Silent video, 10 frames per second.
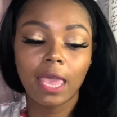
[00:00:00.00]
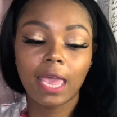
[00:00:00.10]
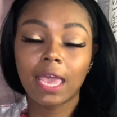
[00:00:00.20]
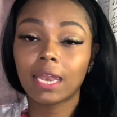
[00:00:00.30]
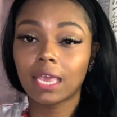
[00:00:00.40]

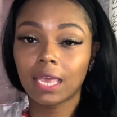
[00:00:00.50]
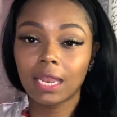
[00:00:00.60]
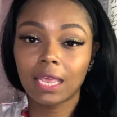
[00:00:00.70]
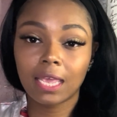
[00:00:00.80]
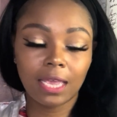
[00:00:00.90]
And it
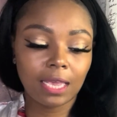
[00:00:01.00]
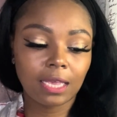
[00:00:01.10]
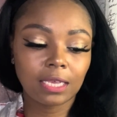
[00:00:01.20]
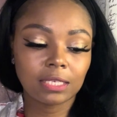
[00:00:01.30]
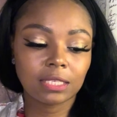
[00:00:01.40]

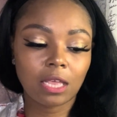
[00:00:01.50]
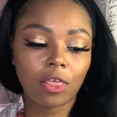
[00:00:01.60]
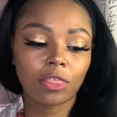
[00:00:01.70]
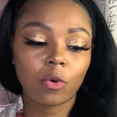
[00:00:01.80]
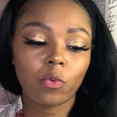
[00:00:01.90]
is
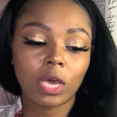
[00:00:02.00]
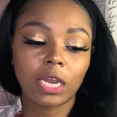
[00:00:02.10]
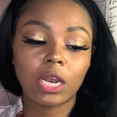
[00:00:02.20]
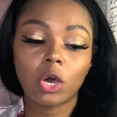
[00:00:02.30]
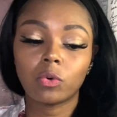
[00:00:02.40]
the one
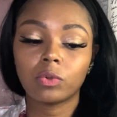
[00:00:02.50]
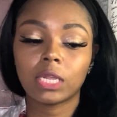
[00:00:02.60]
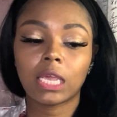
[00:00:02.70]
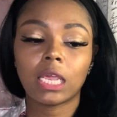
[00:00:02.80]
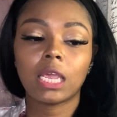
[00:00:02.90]
and
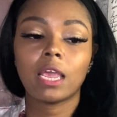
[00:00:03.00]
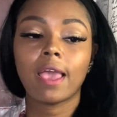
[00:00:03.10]
only